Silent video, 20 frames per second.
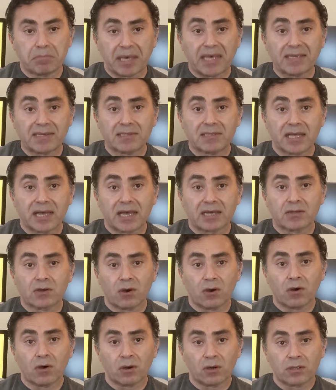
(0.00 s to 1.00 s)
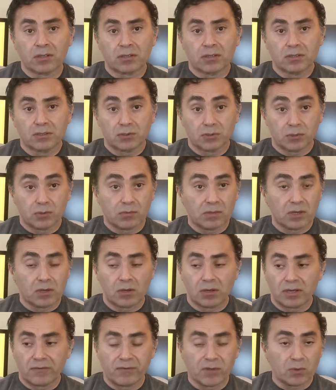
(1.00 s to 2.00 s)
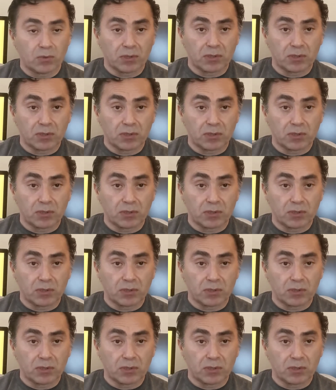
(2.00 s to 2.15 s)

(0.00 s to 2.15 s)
base that on, if you